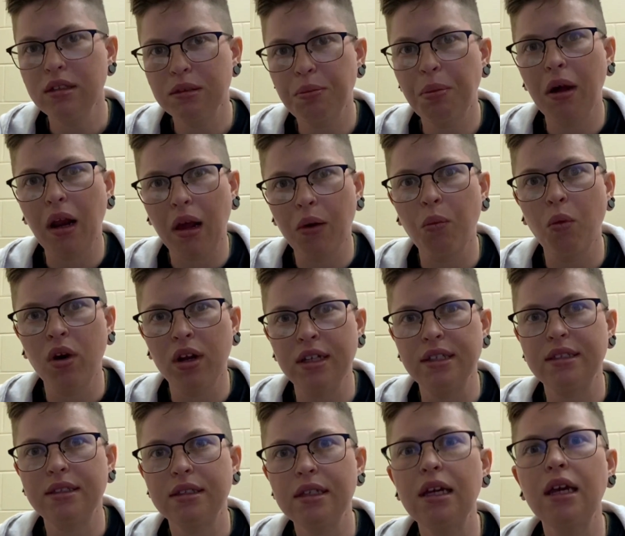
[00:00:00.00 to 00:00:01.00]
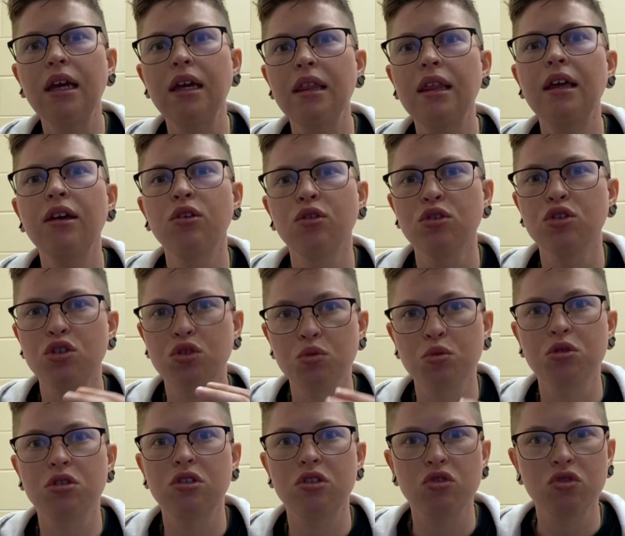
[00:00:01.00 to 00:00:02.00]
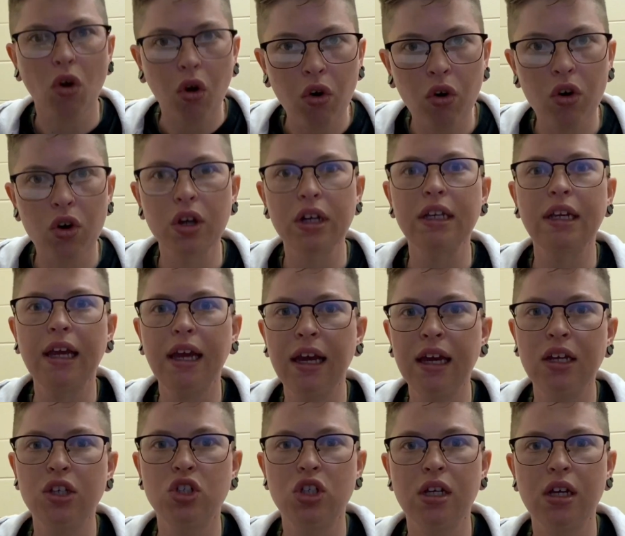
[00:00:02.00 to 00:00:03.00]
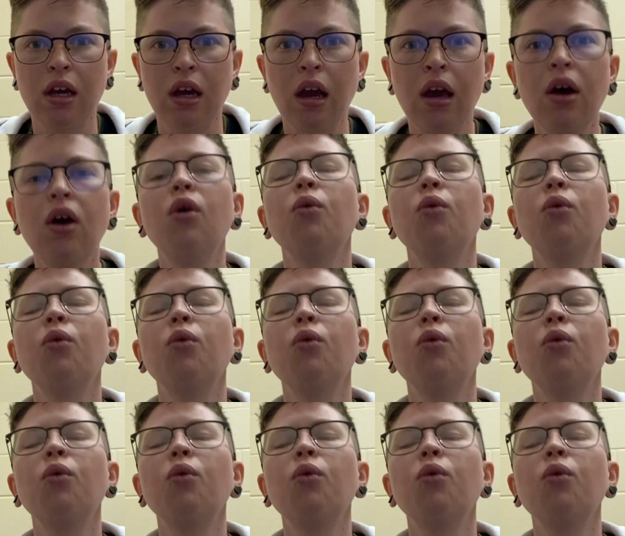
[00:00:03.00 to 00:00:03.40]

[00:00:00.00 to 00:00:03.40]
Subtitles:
but I want to see that your sources are engaging